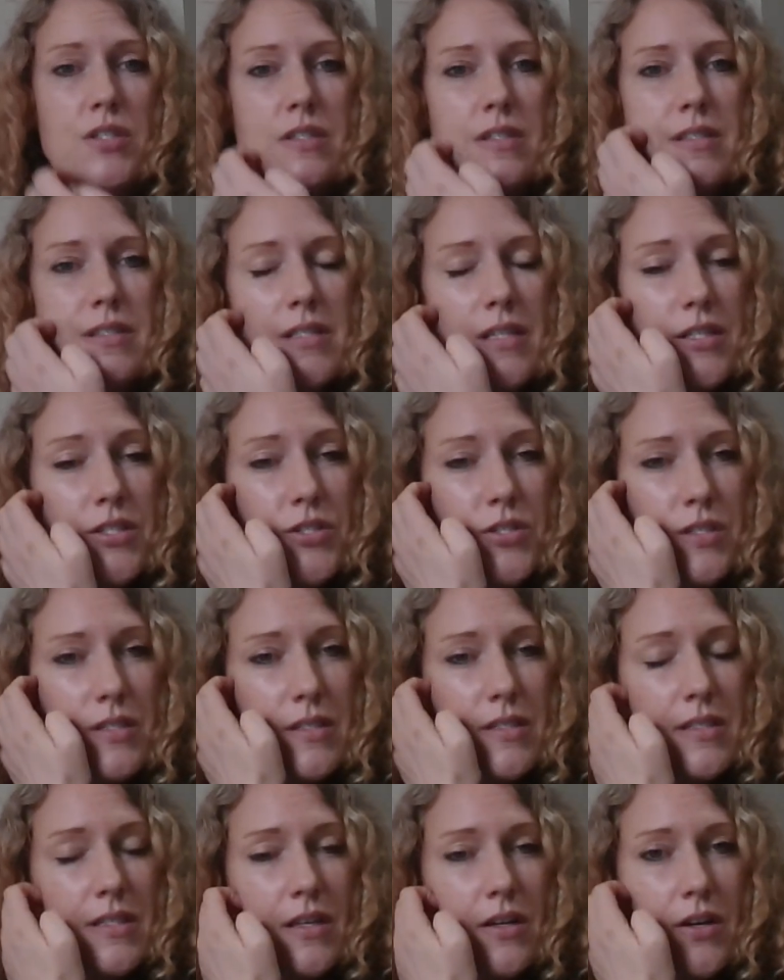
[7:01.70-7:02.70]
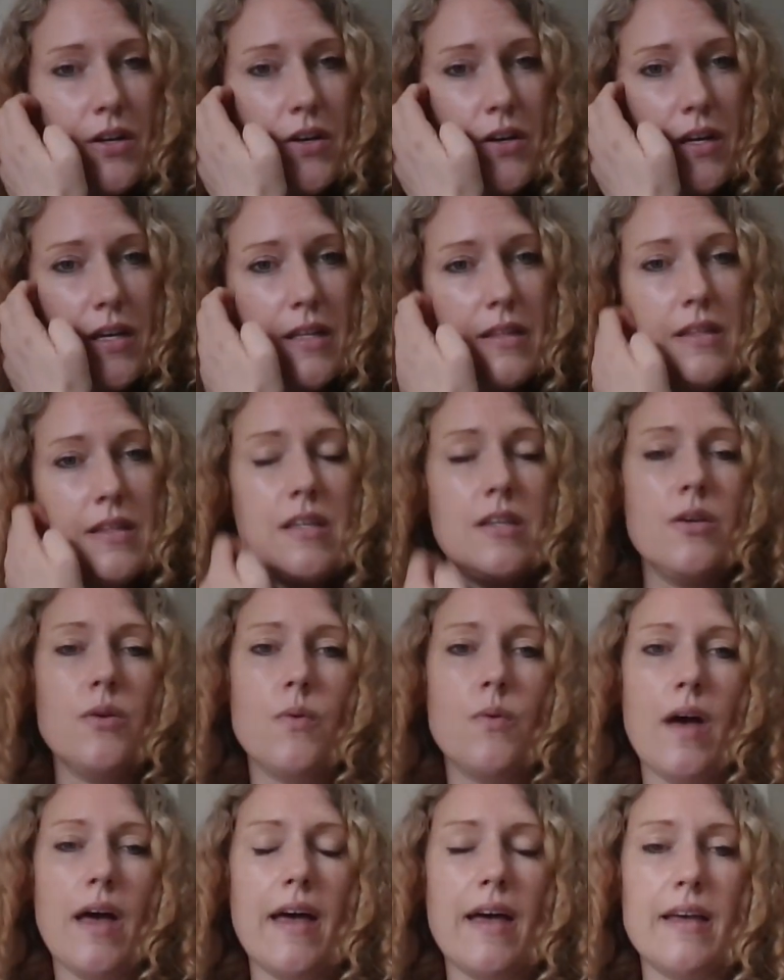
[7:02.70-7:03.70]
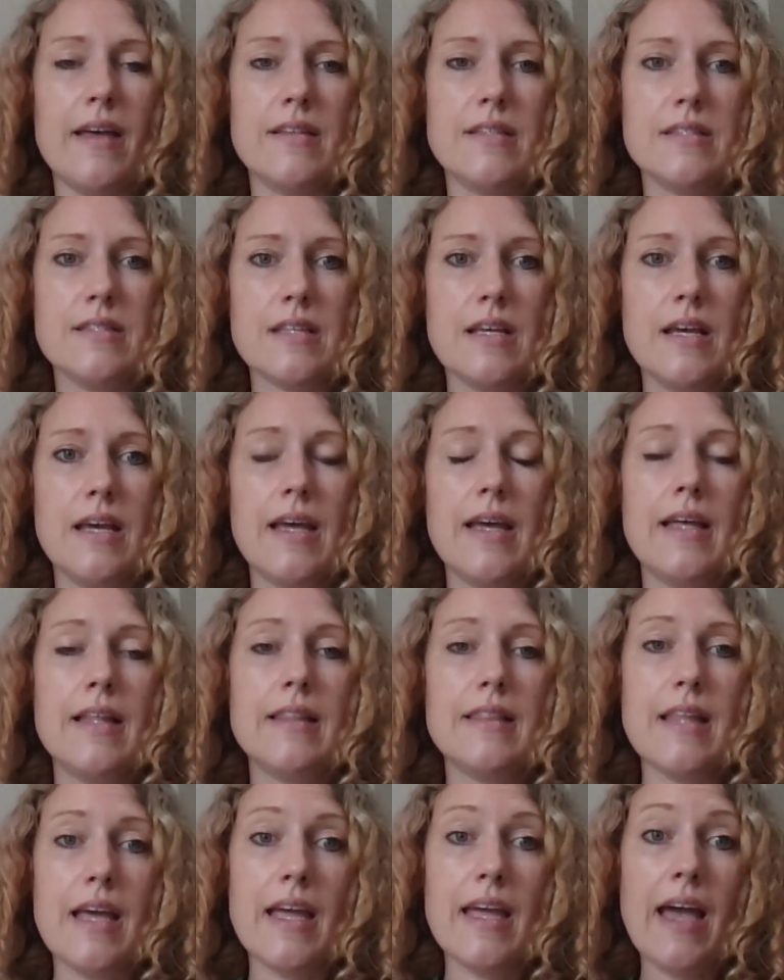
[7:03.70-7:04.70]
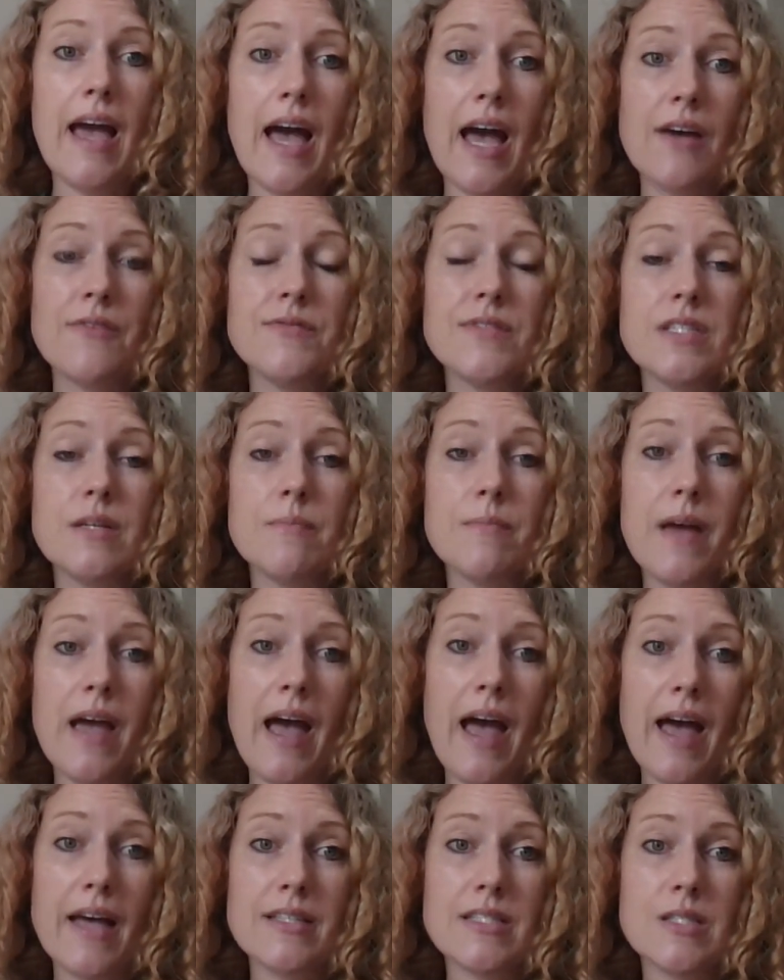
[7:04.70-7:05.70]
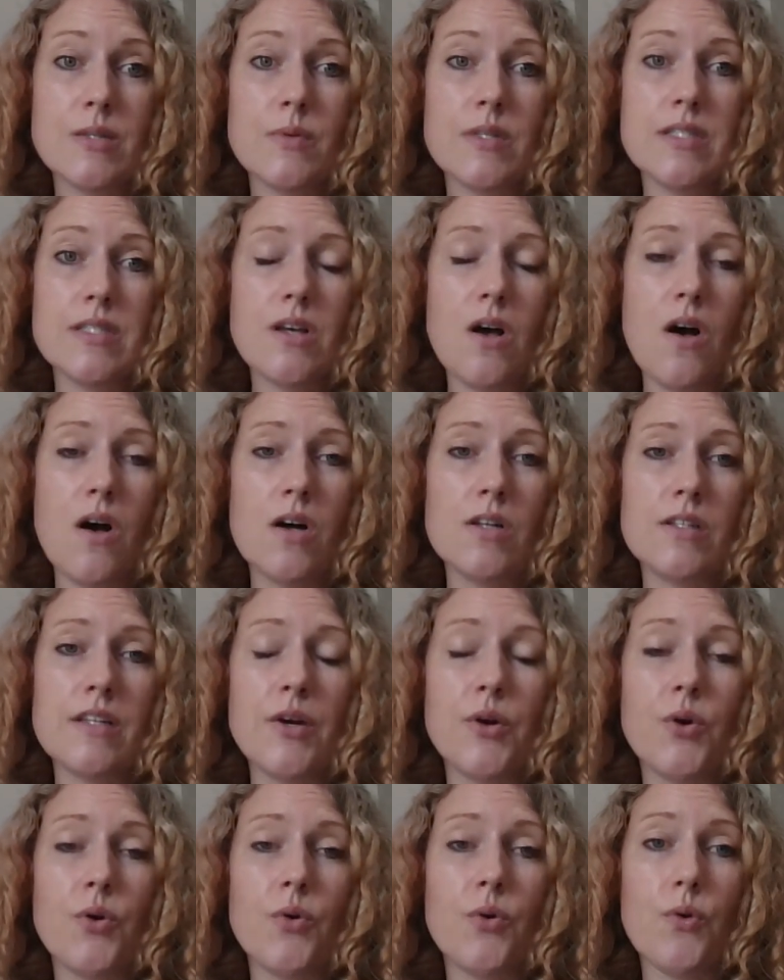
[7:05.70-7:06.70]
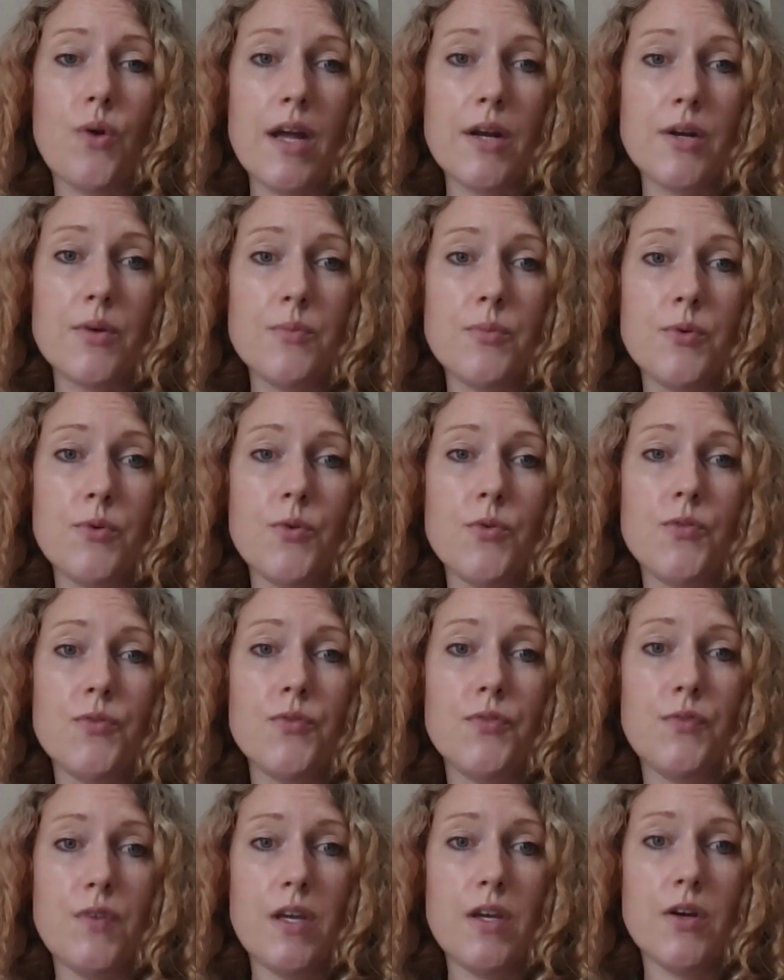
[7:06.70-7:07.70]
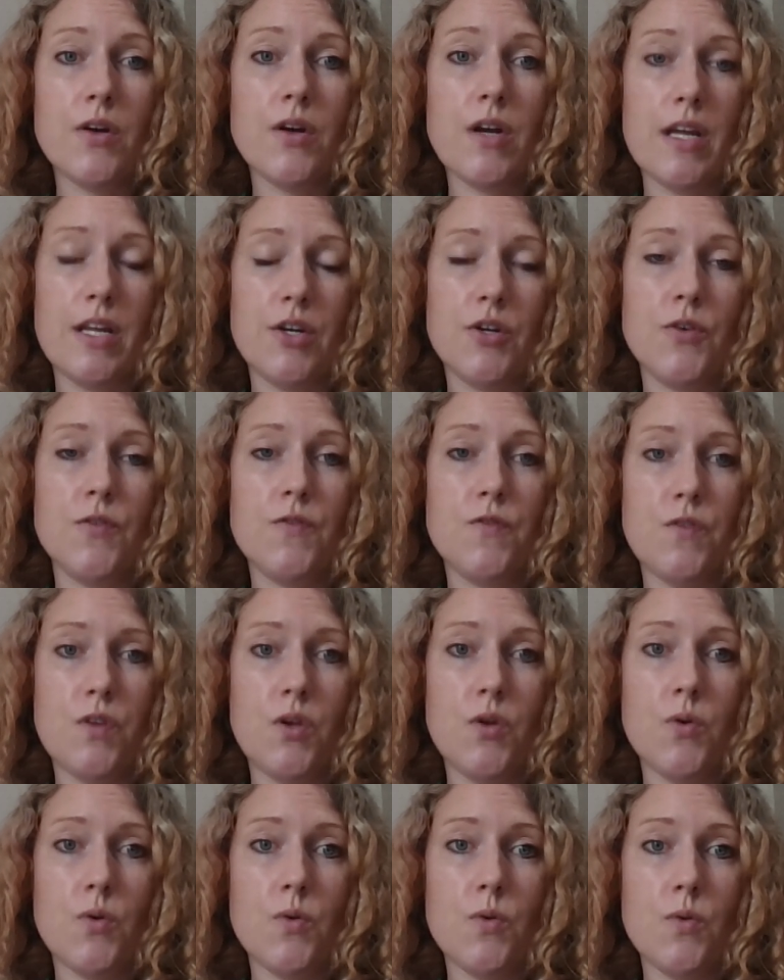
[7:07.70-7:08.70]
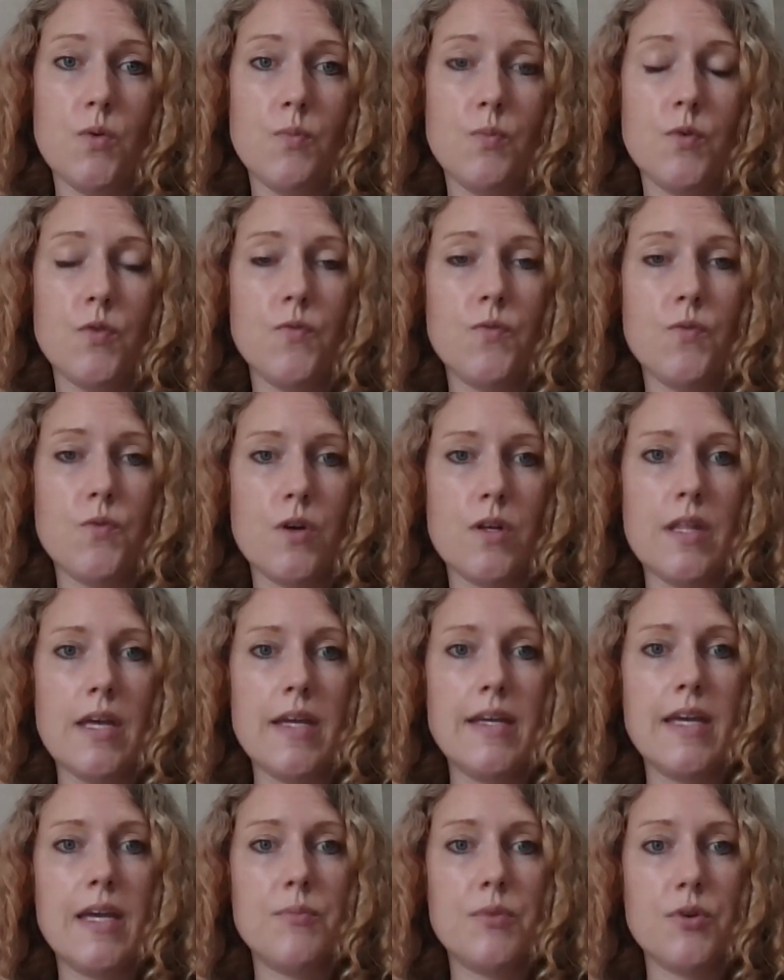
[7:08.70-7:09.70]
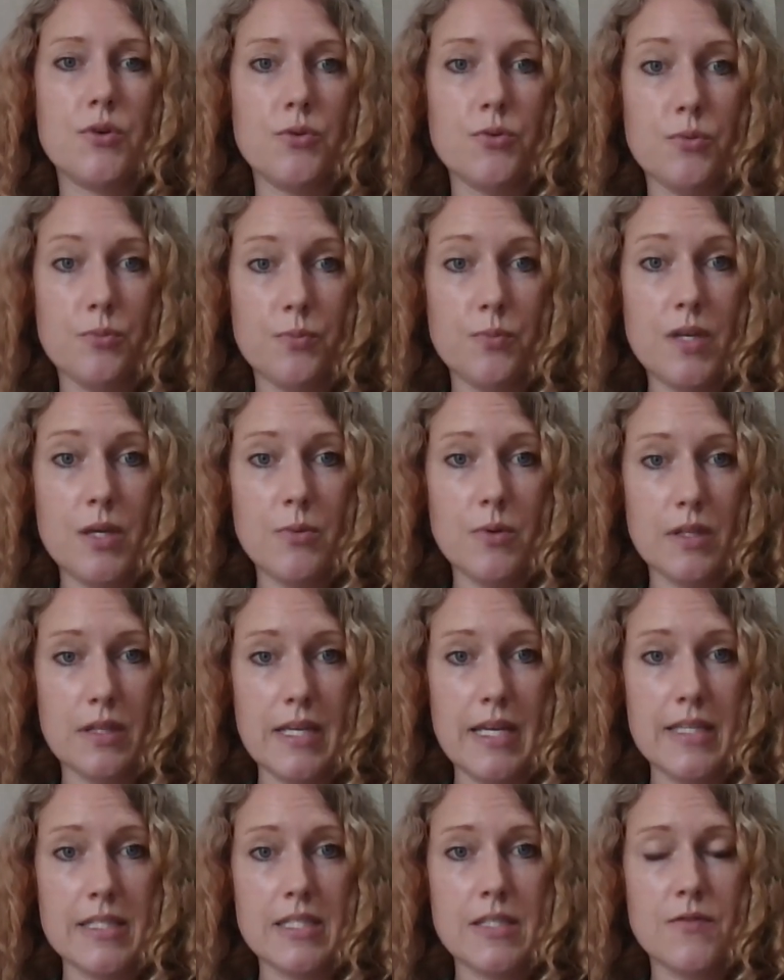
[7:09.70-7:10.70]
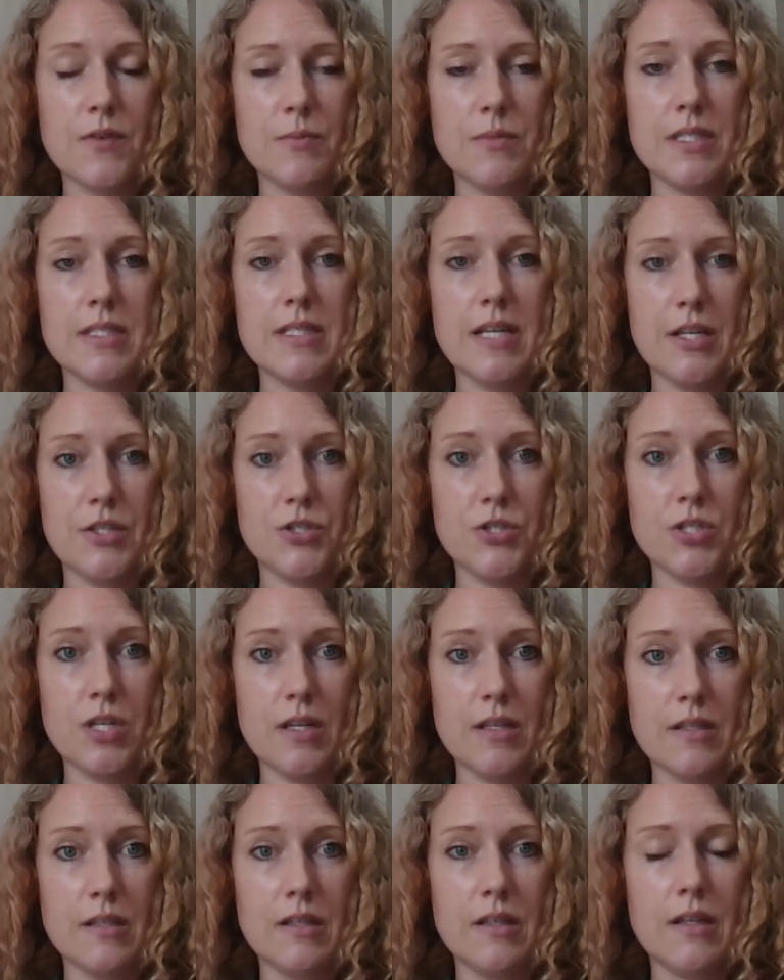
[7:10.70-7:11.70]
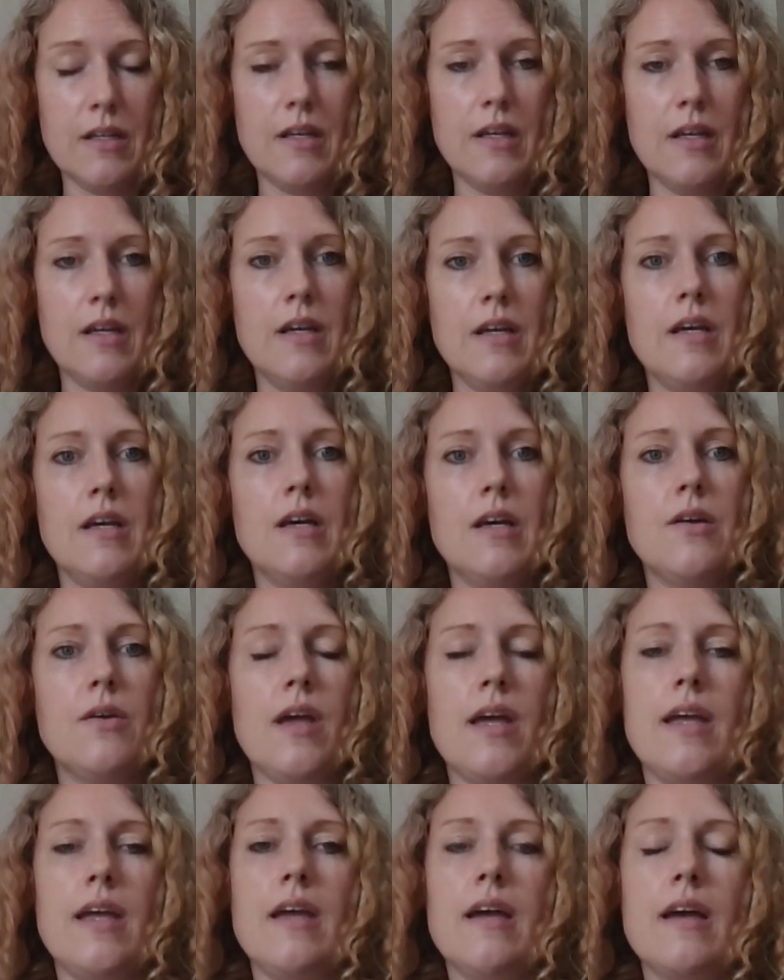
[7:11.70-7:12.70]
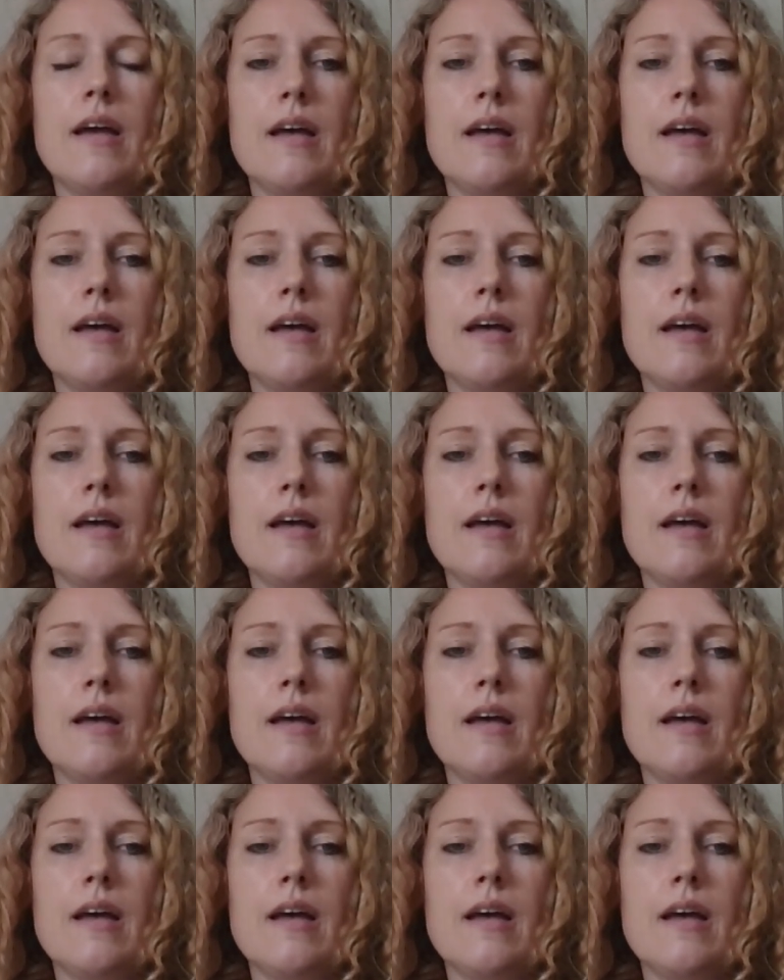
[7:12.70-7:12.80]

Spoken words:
detention center in the U.S., they have to pass what's called a credible fear interview before they can be released from detention. Okay,